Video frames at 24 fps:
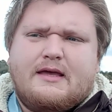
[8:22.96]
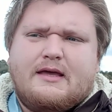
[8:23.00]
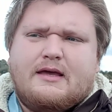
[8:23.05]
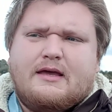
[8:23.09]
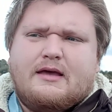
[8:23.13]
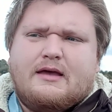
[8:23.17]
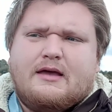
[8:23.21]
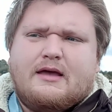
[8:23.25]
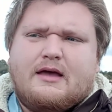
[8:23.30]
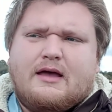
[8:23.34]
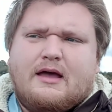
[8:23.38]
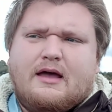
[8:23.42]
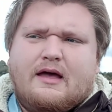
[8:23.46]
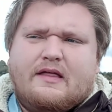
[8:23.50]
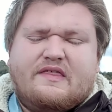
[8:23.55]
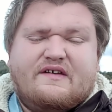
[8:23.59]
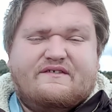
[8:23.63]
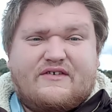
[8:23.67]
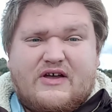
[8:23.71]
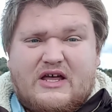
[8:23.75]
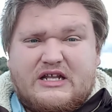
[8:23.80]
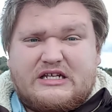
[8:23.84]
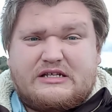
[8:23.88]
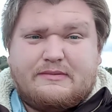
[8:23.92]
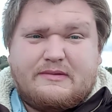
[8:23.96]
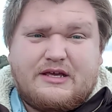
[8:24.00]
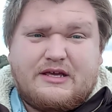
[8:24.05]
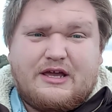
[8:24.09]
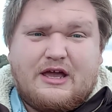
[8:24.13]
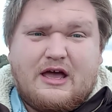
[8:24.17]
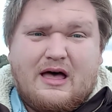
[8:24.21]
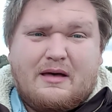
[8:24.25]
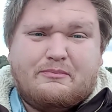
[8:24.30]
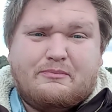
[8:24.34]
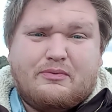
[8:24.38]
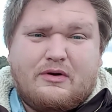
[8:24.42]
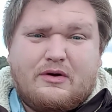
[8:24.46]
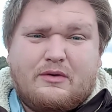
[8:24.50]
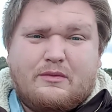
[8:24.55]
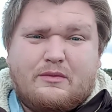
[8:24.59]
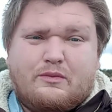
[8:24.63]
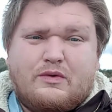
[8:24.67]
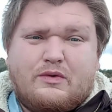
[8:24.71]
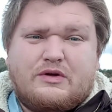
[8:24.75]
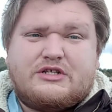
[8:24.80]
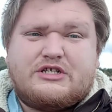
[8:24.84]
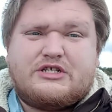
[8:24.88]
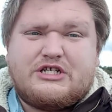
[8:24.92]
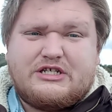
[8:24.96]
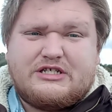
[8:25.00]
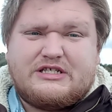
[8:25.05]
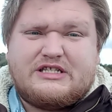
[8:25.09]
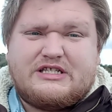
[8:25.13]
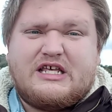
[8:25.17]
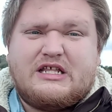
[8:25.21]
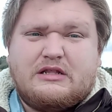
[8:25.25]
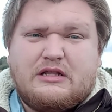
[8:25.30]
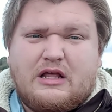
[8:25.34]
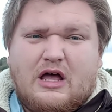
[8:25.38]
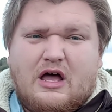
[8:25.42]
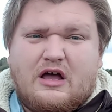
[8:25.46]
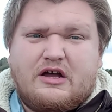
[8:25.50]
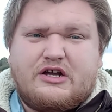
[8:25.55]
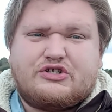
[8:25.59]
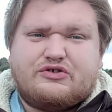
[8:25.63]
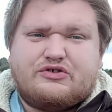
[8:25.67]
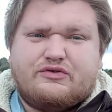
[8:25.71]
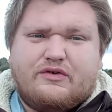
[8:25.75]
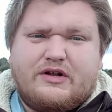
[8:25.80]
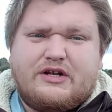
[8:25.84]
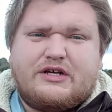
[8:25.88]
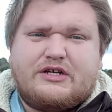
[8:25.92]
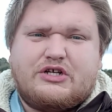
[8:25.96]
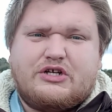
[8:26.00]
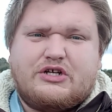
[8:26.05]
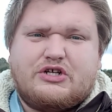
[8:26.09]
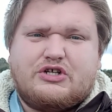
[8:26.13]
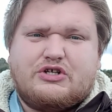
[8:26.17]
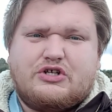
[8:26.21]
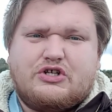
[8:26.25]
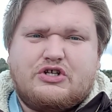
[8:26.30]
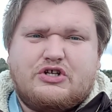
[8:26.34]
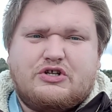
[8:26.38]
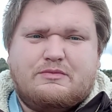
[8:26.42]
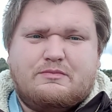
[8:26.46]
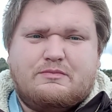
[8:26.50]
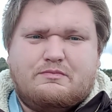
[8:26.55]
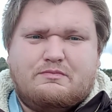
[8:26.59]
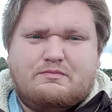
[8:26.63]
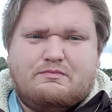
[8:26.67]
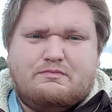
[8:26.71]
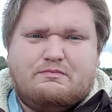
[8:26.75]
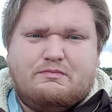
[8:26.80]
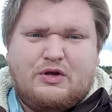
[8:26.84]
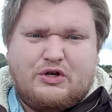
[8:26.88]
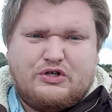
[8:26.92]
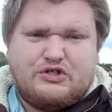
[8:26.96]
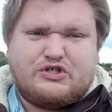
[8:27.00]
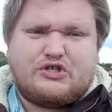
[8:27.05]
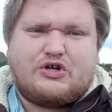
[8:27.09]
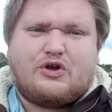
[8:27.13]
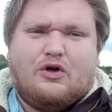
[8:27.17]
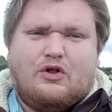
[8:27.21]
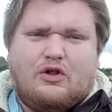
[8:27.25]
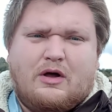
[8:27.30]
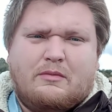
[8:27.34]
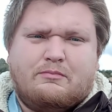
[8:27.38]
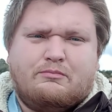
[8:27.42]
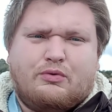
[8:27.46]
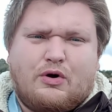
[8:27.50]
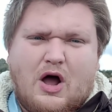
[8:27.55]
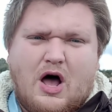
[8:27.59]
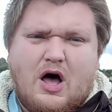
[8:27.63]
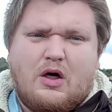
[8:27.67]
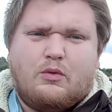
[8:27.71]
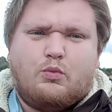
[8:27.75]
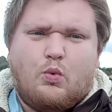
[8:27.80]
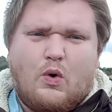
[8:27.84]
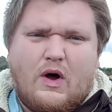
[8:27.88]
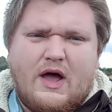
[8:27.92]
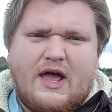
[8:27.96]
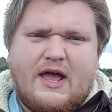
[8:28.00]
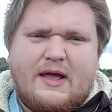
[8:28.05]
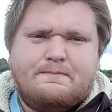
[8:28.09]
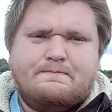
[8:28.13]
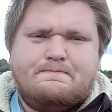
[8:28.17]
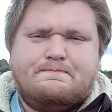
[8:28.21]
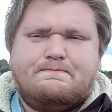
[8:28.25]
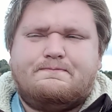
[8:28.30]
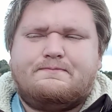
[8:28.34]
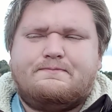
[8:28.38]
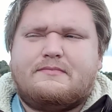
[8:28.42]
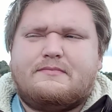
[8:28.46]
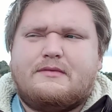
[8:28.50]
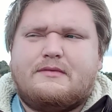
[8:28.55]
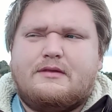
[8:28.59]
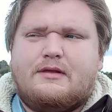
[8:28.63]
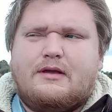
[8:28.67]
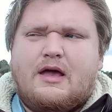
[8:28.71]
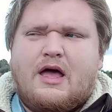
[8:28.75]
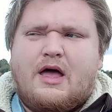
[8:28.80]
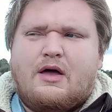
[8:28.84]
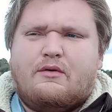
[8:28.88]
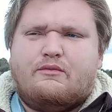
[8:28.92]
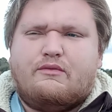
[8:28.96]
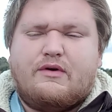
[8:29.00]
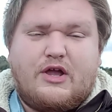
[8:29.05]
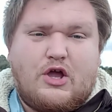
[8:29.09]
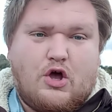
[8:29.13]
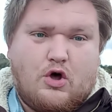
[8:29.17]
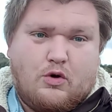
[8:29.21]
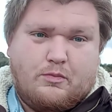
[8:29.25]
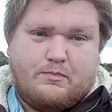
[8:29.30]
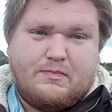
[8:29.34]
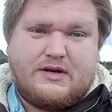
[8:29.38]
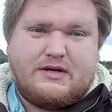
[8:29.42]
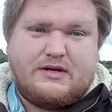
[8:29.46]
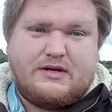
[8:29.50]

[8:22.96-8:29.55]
uh, The Phantom of the Opera, which is the longest running musical on Broadway, uh, reopened.